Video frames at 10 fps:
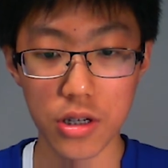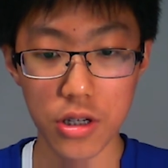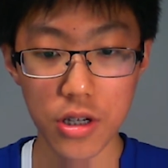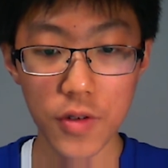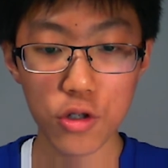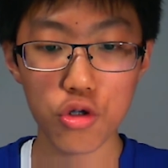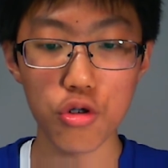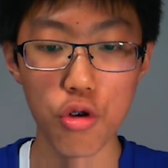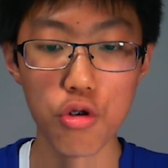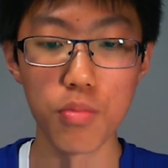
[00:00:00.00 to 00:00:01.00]
even
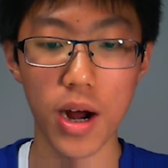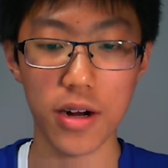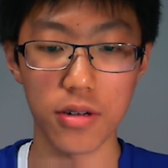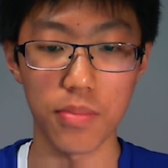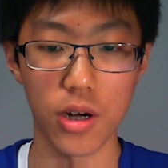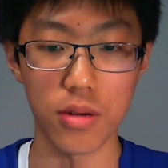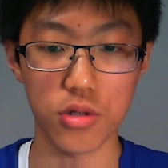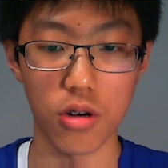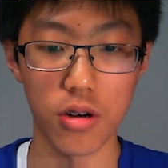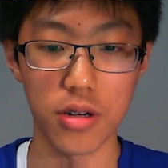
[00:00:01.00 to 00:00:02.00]
2 Magnet
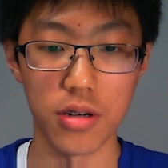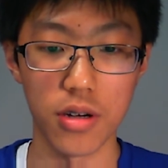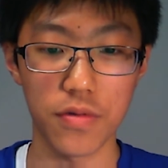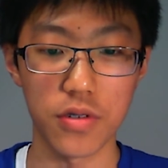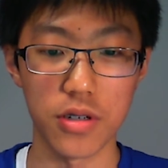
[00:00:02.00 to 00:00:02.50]
Bombs aren't enough